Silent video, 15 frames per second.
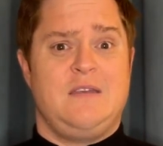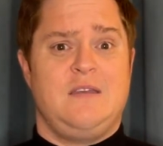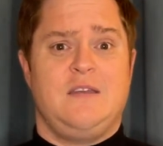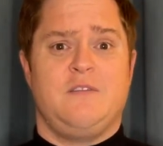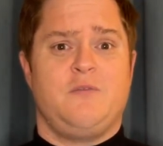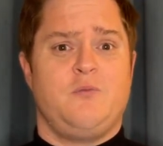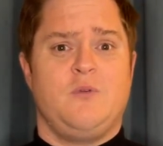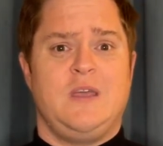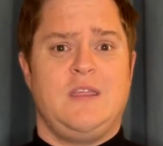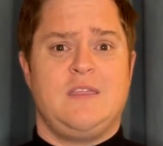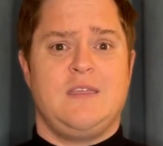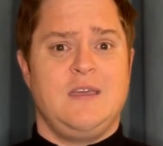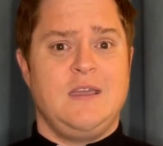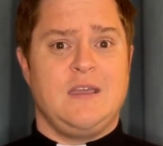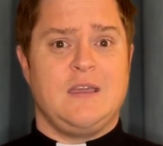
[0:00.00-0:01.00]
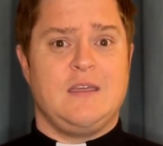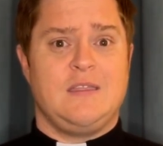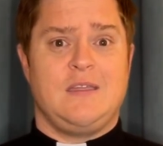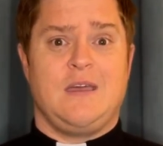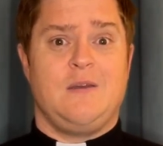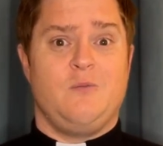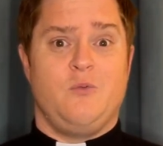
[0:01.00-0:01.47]
if we think
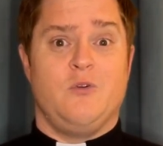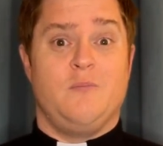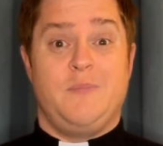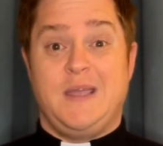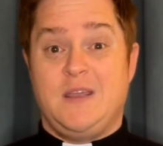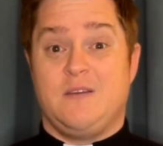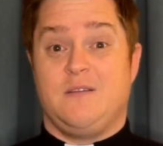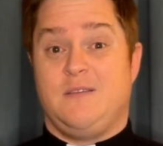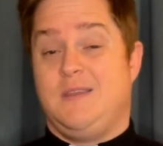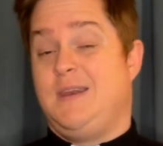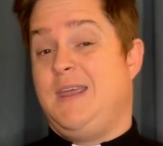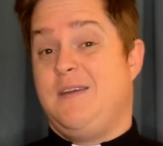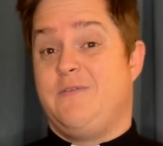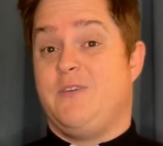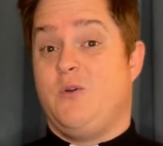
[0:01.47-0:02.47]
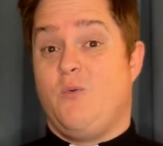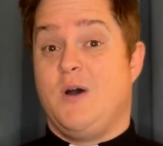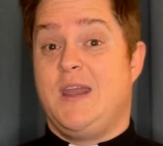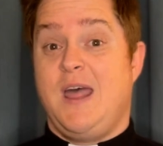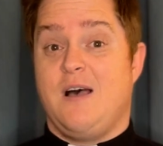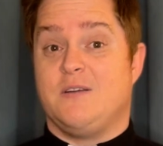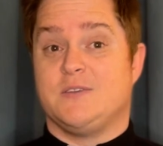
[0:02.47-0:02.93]
that we're better than
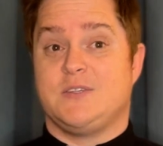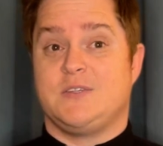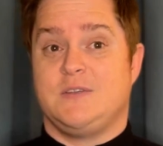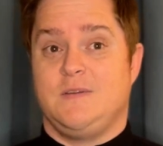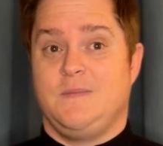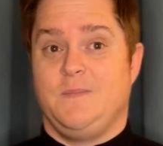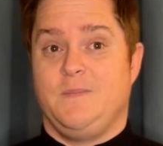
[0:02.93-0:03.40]
everyone else